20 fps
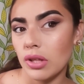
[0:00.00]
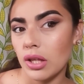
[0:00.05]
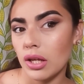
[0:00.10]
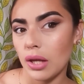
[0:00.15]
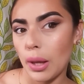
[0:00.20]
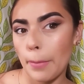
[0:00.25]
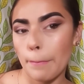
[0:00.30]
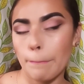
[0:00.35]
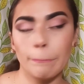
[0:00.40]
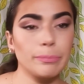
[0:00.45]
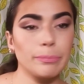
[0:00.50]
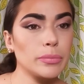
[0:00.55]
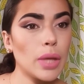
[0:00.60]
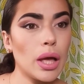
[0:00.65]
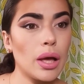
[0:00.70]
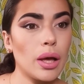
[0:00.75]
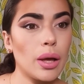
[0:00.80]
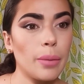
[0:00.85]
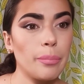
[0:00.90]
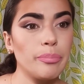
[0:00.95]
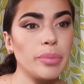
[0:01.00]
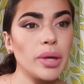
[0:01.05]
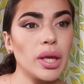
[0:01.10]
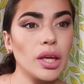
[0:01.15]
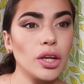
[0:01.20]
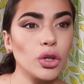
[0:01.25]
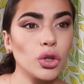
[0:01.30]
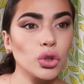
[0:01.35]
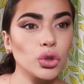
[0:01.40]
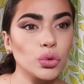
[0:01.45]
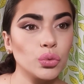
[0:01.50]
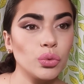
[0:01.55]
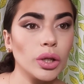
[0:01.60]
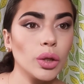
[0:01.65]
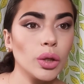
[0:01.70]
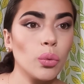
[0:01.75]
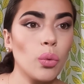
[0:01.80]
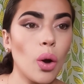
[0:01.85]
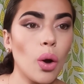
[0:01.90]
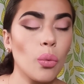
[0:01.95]
the pink goes really well
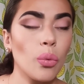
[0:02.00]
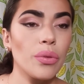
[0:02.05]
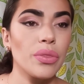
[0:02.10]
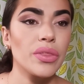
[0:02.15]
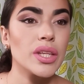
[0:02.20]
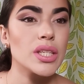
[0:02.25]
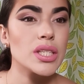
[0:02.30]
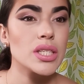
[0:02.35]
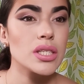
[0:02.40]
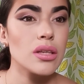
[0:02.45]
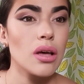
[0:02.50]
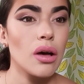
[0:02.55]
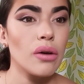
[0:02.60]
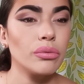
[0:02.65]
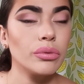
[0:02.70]
with this soft look.